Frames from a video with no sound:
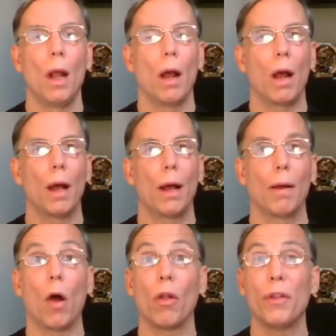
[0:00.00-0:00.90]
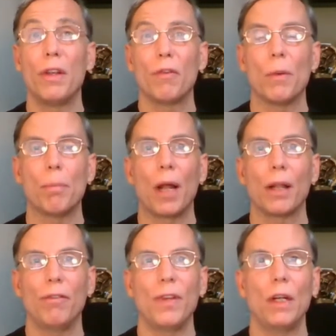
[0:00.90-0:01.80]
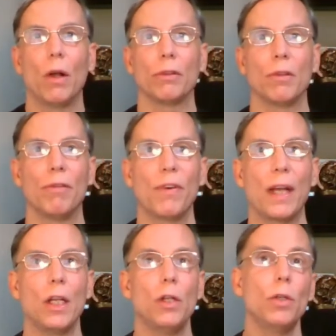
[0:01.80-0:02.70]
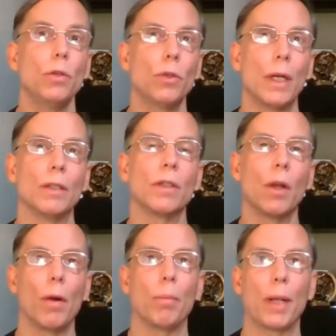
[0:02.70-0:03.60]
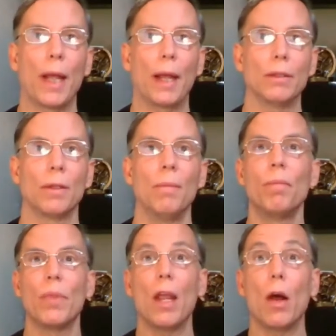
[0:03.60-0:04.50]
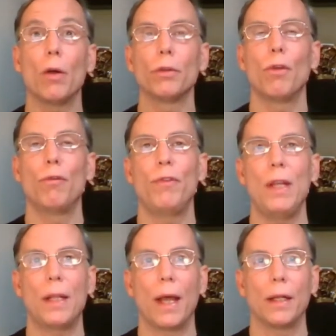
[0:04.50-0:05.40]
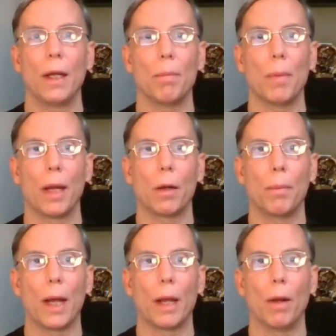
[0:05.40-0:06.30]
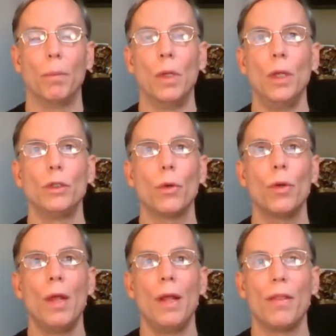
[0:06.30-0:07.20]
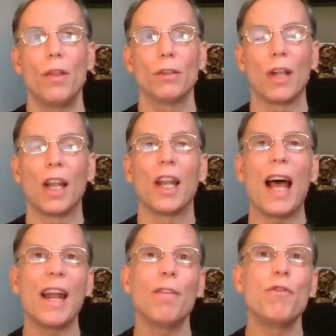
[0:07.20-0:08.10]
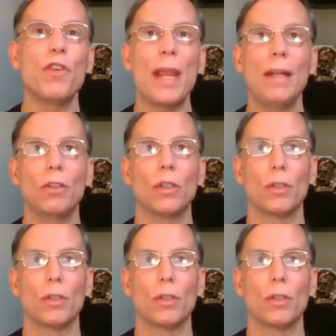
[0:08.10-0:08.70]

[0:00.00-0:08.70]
uh, all the different polyphenols and phytonutrients that are in plants. They also feed that gut microbiome. So there's a lot of changes